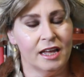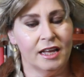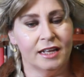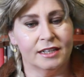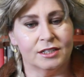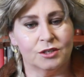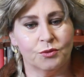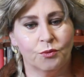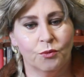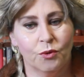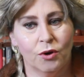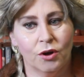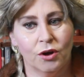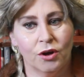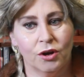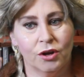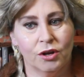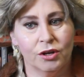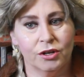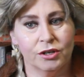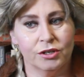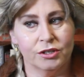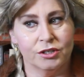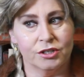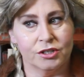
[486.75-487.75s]
it
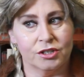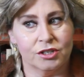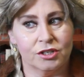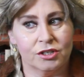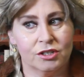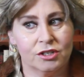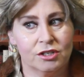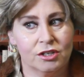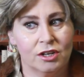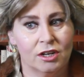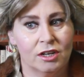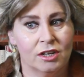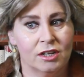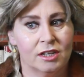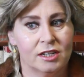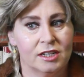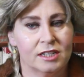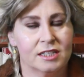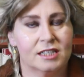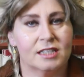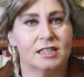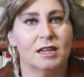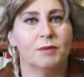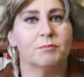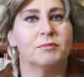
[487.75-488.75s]
was
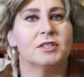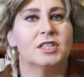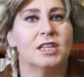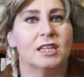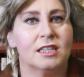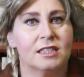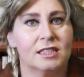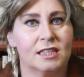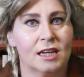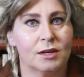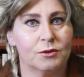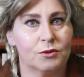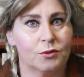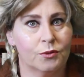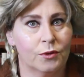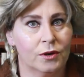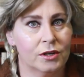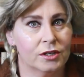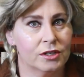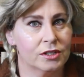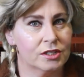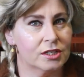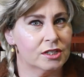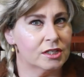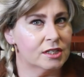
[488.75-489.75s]
something that
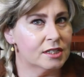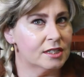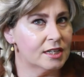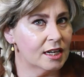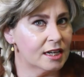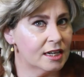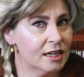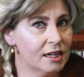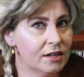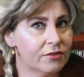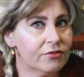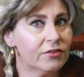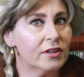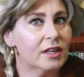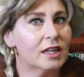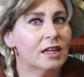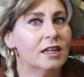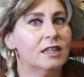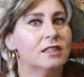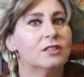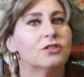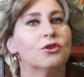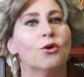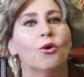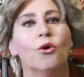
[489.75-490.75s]
was
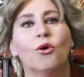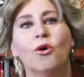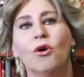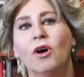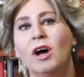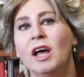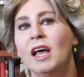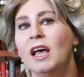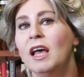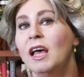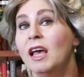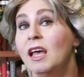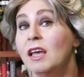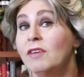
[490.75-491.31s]
significant or